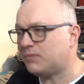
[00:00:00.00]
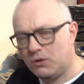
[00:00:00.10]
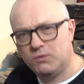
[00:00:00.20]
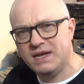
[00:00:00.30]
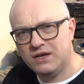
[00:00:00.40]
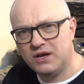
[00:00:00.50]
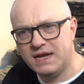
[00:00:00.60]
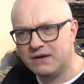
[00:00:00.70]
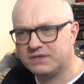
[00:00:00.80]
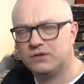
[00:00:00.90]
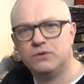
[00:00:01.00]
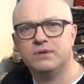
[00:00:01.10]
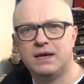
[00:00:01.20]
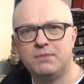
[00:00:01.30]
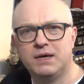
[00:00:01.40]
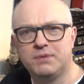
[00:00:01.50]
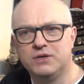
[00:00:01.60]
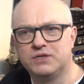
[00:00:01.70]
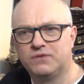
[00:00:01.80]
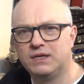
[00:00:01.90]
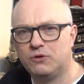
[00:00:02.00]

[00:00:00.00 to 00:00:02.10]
When it got announced, I thought, that might be useful.